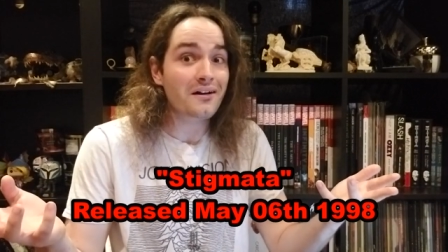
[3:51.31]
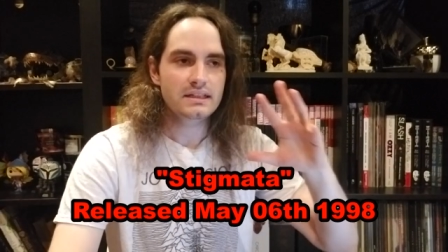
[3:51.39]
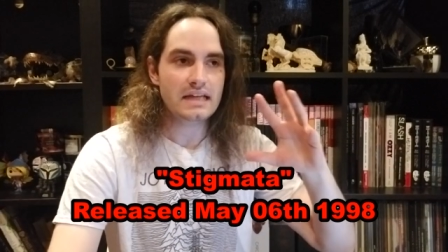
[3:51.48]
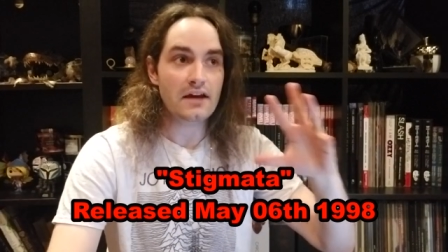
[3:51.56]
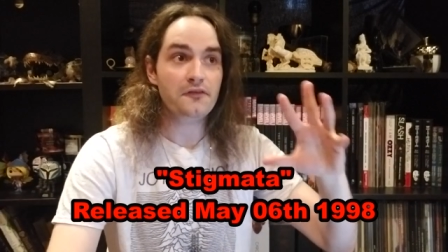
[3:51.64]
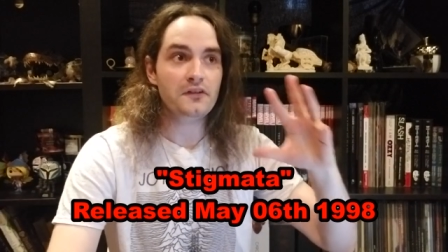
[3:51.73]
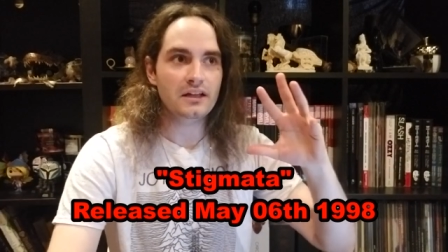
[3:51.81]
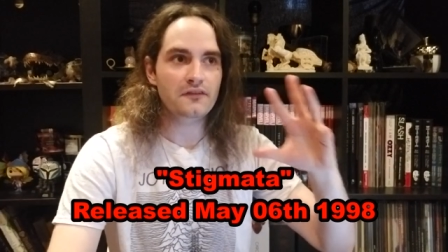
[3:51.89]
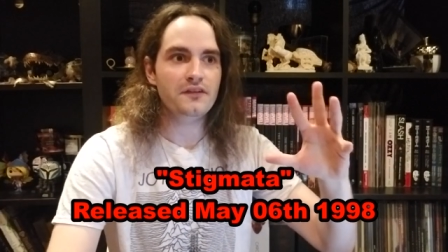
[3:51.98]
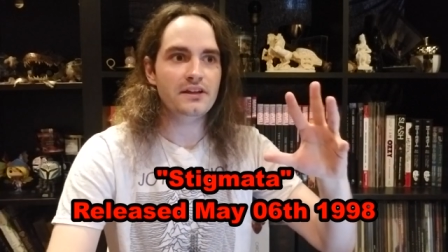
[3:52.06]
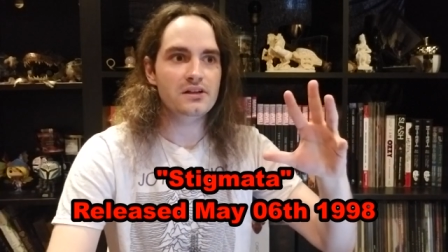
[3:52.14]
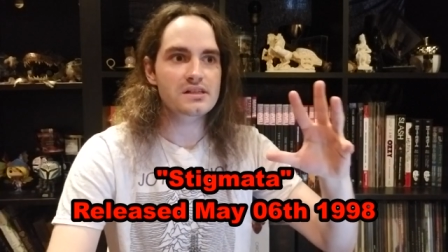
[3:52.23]
Definitely
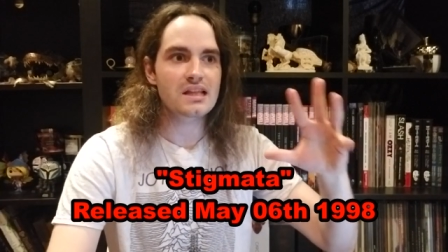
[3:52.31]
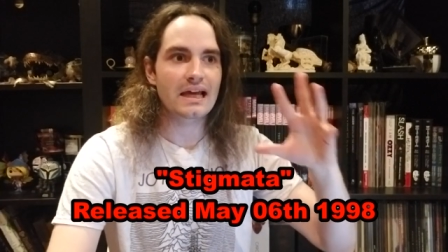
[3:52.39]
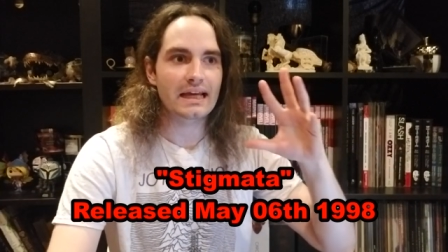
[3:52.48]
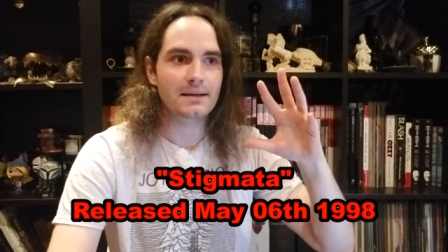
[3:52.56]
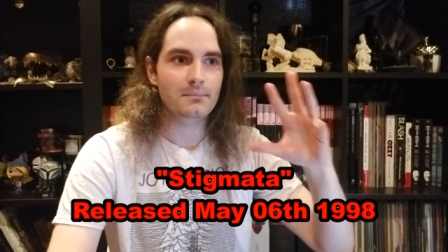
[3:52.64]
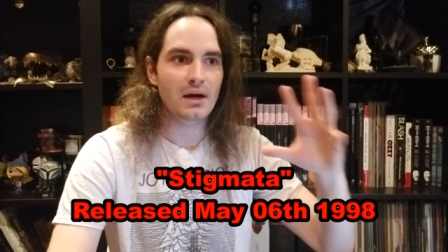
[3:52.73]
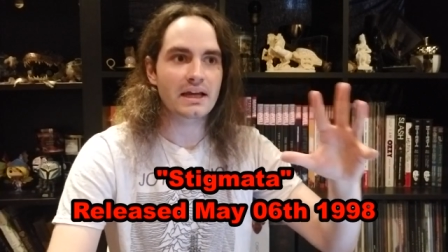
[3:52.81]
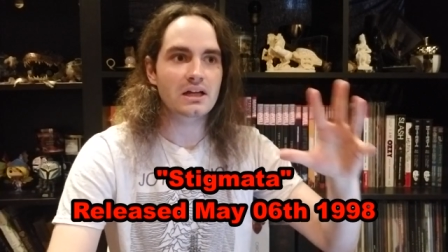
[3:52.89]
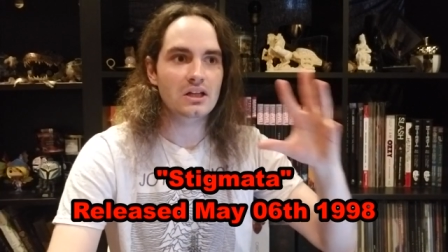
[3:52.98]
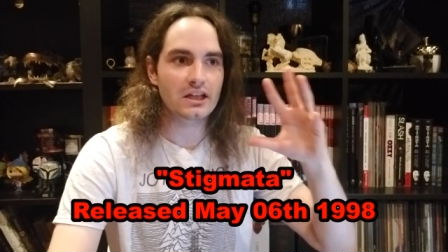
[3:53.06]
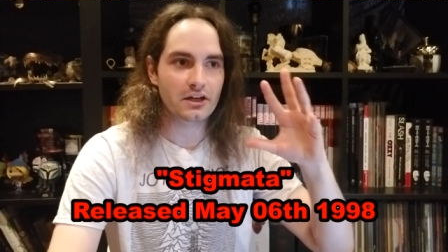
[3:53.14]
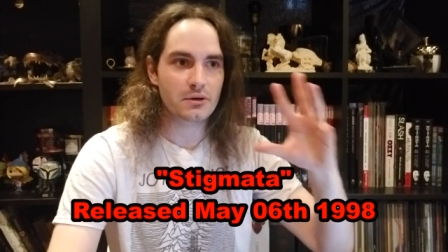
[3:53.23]
feels like
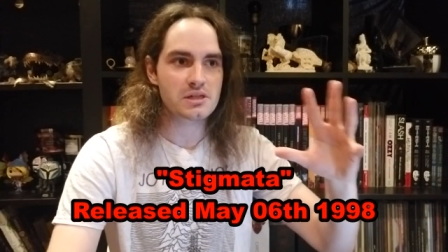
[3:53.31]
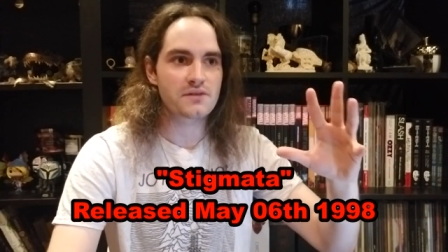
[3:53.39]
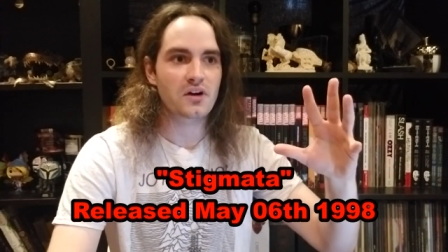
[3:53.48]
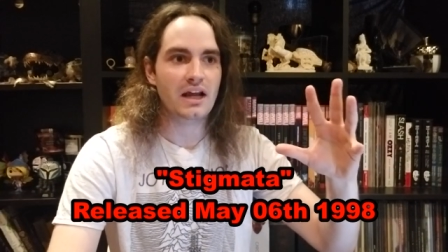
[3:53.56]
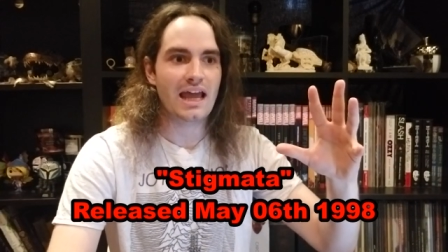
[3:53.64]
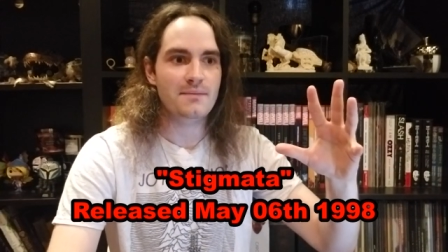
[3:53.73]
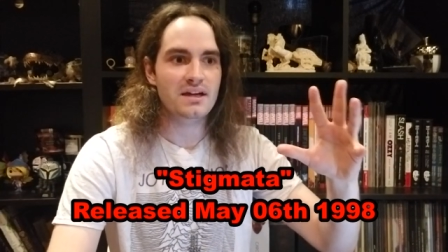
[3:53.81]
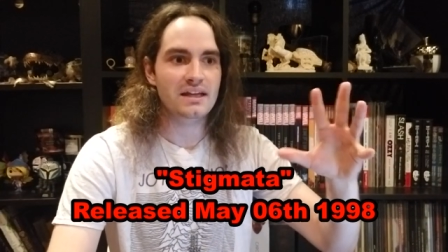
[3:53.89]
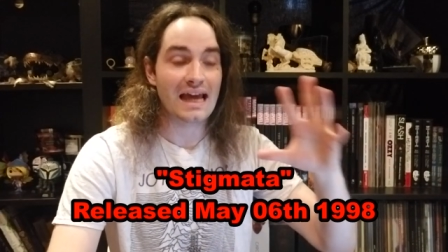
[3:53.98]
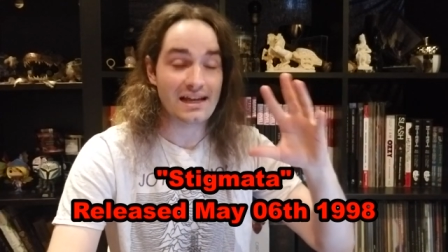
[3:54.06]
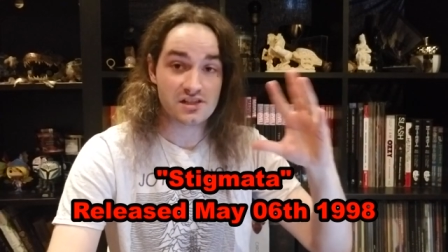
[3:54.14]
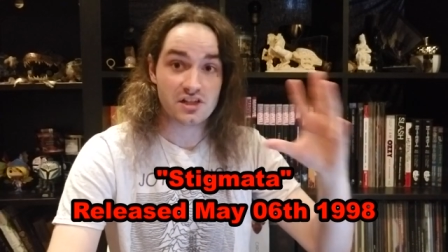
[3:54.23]
Michael and Christopher Amott
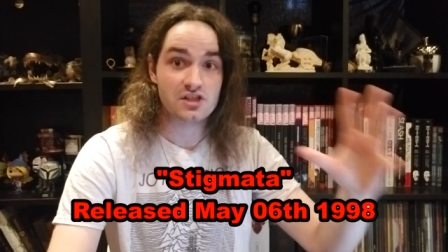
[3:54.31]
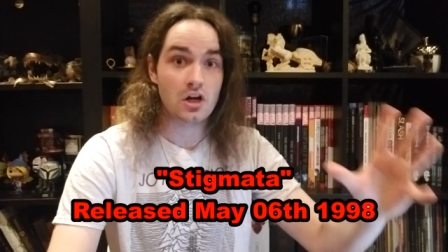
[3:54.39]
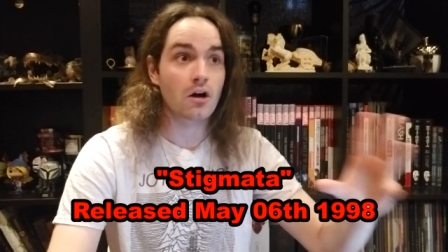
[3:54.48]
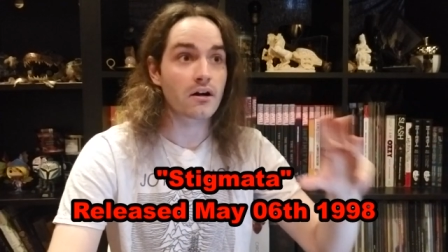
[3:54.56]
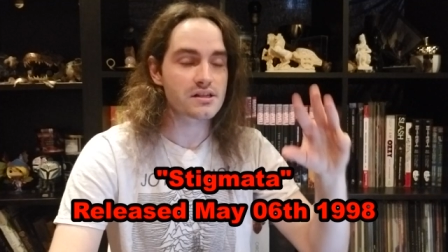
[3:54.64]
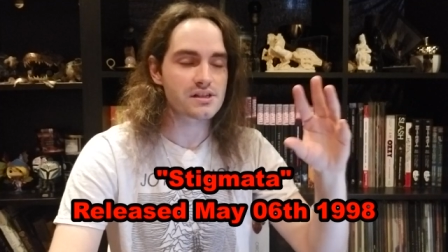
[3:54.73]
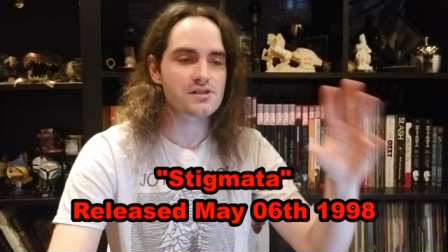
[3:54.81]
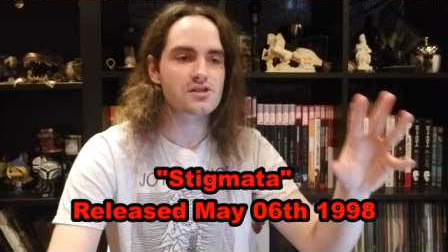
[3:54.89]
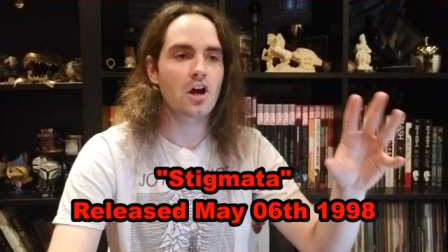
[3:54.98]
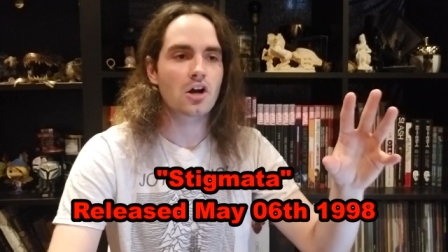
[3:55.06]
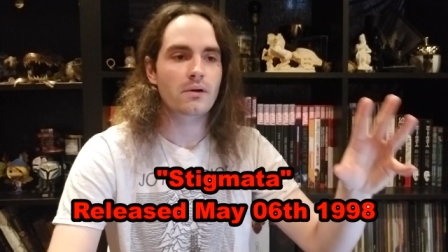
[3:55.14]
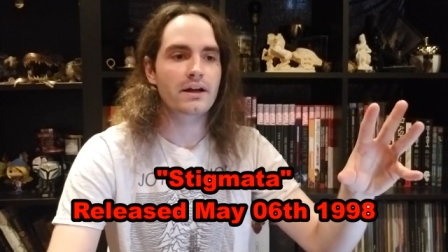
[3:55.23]
as guitarists and
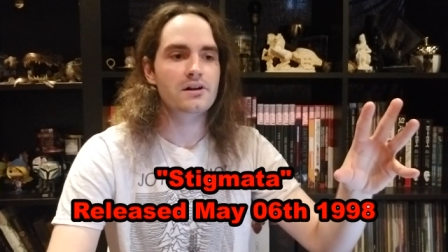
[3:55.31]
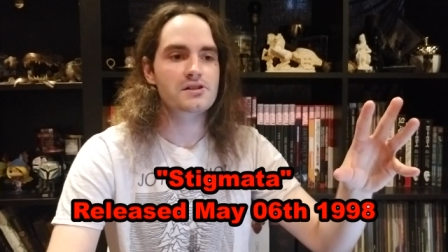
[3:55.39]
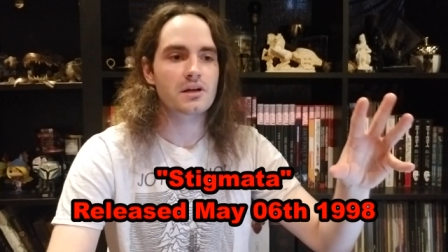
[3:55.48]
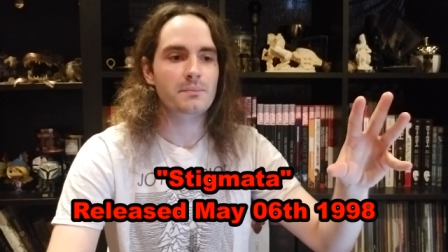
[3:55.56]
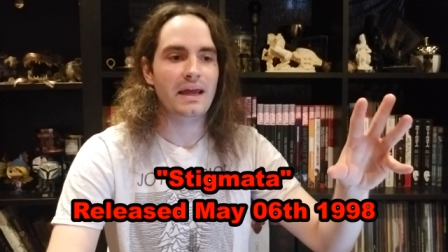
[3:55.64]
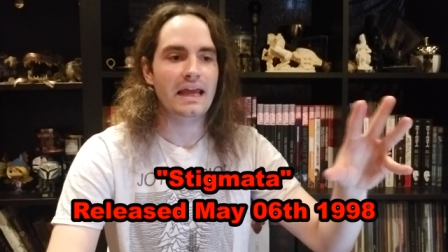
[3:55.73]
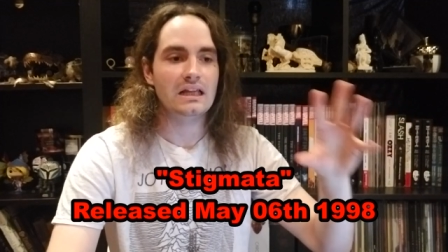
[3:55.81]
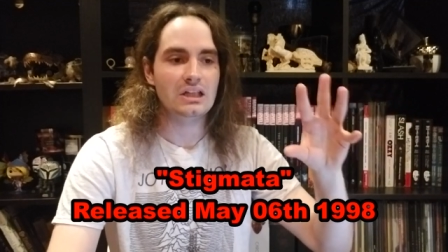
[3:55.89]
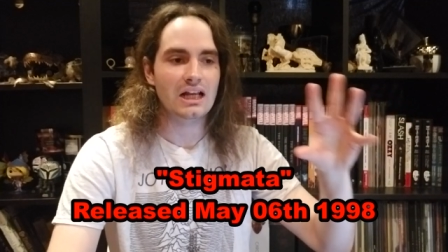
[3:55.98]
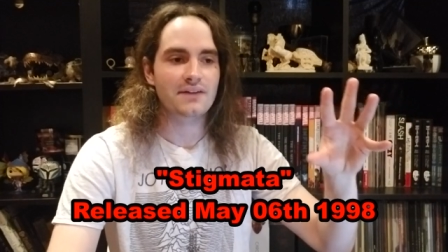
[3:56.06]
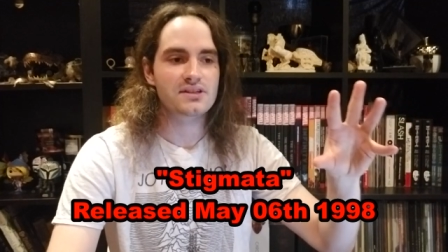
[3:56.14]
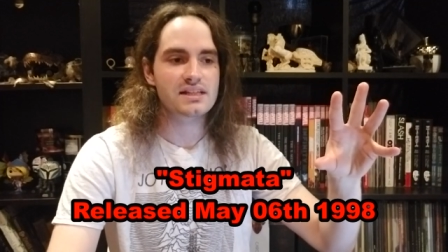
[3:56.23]
songwriters are paying a
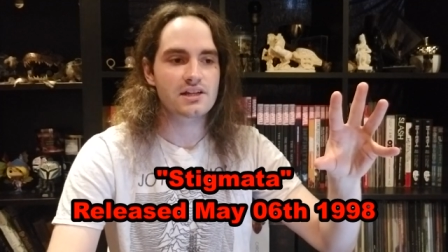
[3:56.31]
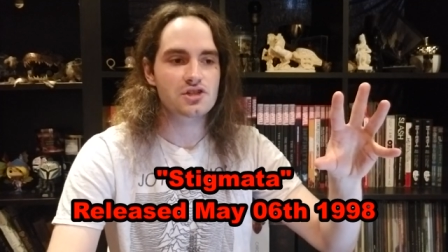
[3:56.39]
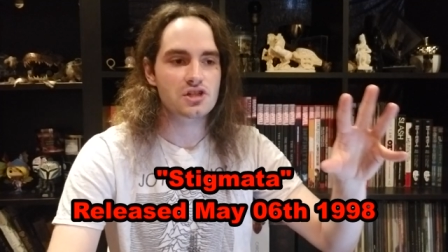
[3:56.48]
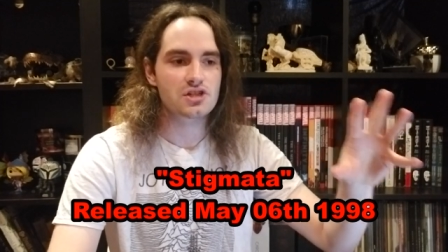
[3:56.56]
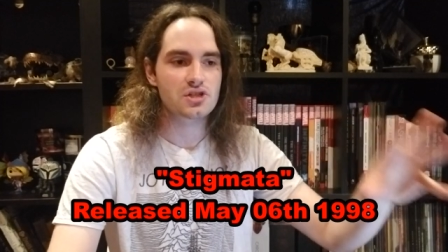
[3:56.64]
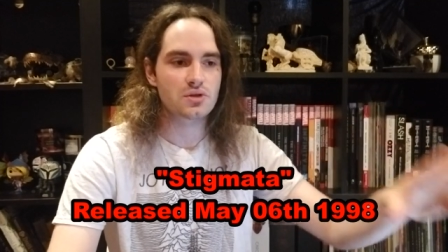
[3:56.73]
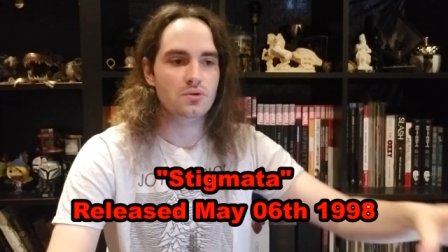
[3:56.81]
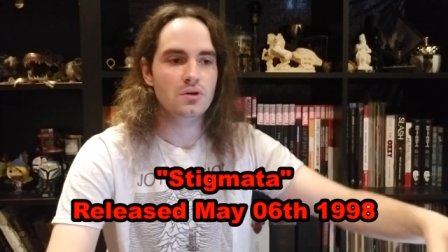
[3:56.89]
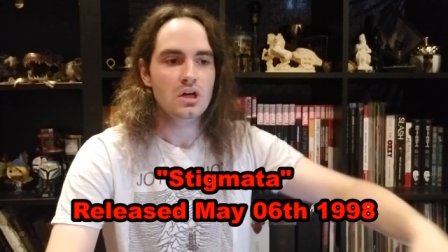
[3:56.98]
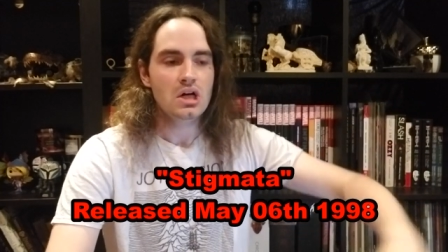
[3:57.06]
lot of attention to